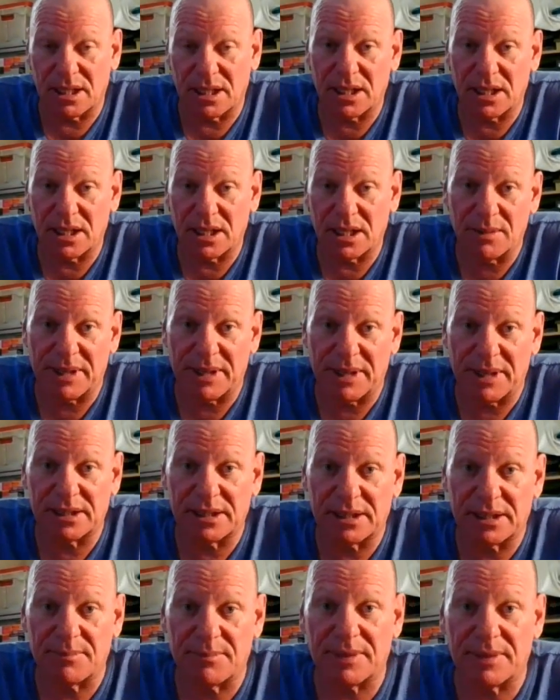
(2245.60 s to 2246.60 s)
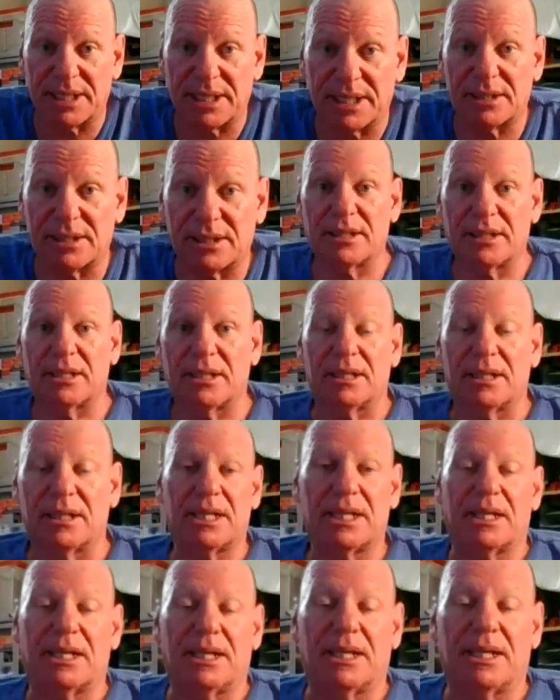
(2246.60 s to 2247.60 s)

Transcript: He may. Yeah,